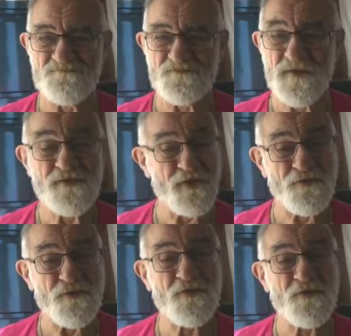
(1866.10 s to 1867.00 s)
We've got
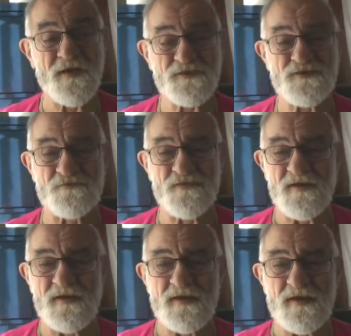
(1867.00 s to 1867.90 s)
all kinds of
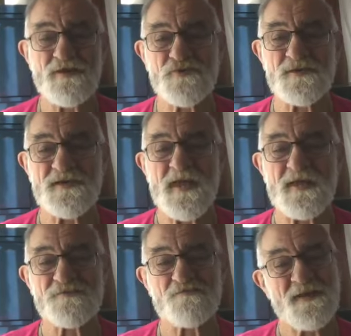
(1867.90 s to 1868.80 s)
intricate
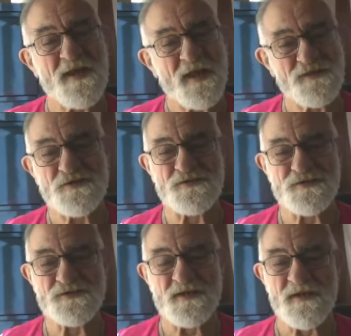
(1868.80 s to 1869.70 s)

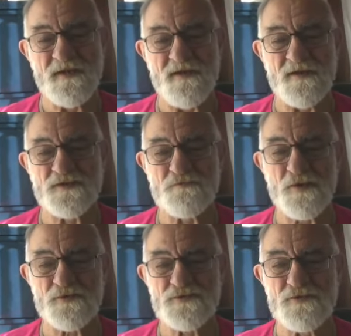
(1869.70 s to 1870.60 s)
explanations,
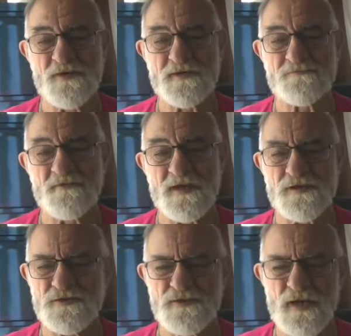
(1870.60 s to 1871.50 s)
spiritual
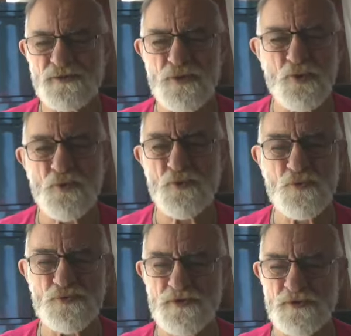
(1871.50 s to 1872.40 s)
explanations, and
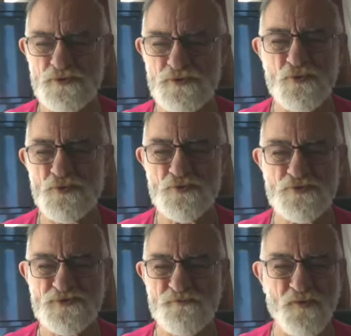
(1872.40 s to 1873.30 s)
tools and
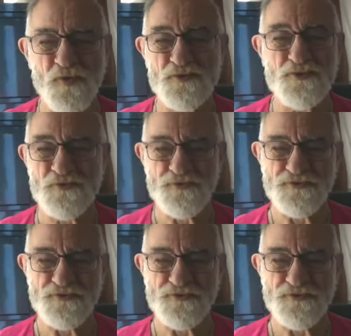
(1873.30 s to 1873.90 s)
tools and more tools.